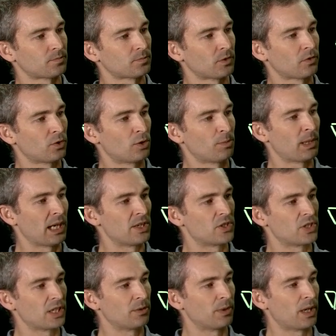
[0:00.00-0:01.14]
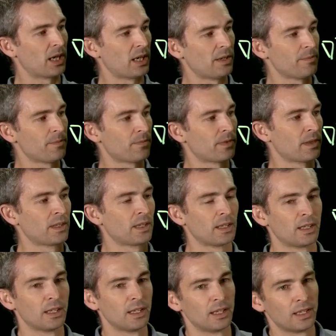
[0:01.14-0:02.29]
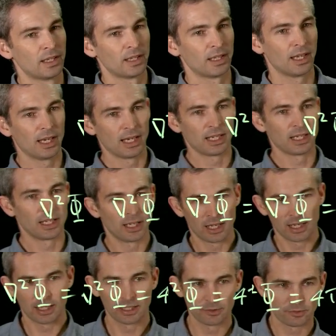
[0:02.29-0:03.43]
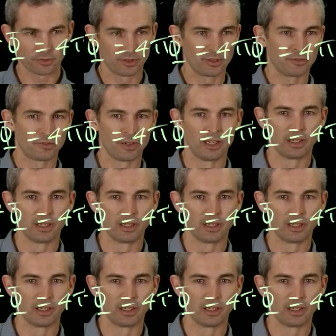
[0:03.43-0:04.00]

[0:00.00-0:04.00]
4 pi g rho, and if you've